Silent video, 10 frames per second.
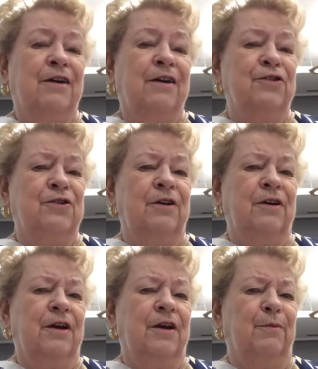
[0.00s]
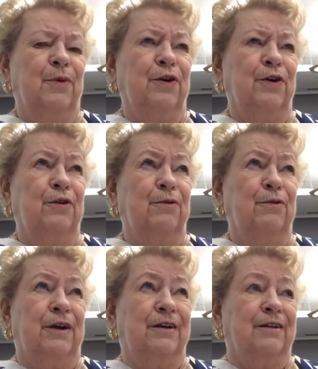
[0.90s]
arsenic and
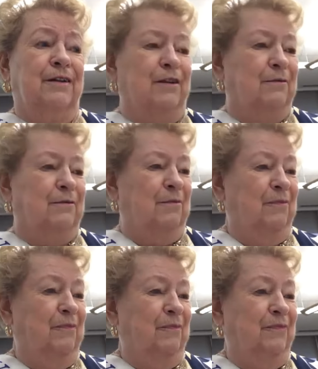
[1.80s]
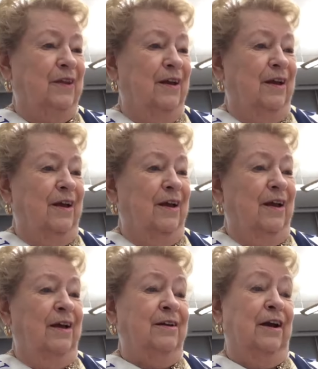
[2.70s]
mercury in them.
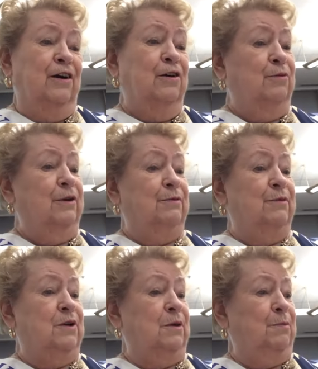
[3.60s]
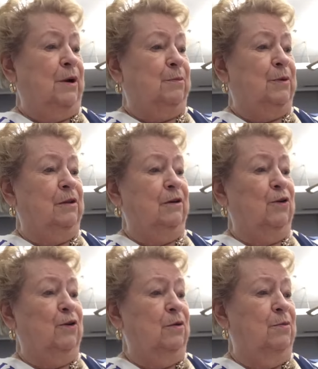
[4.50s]
And heroin was a popular
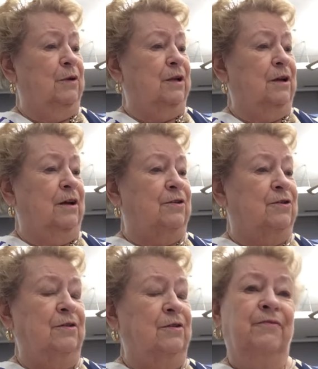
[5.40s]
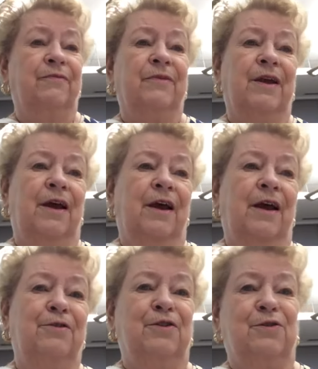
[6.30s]
cold medication.
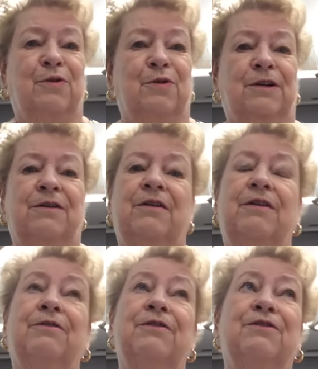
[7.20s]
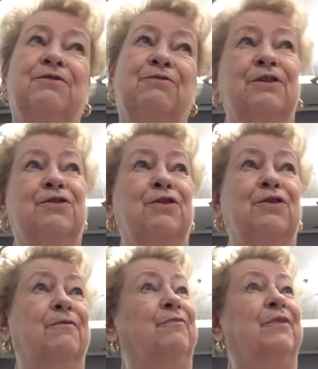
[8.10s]
And you just walked into the nearest
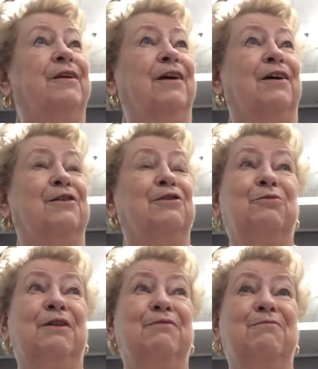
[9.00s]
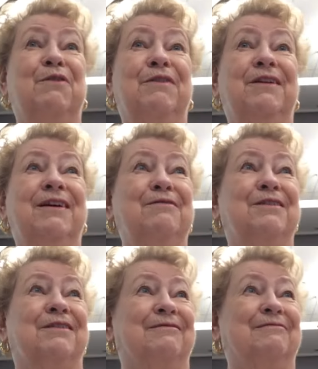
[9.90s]
drugstore, got all three of them over the
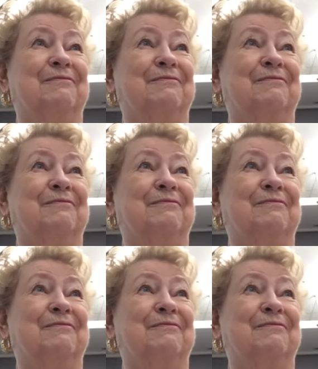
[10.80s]
counter.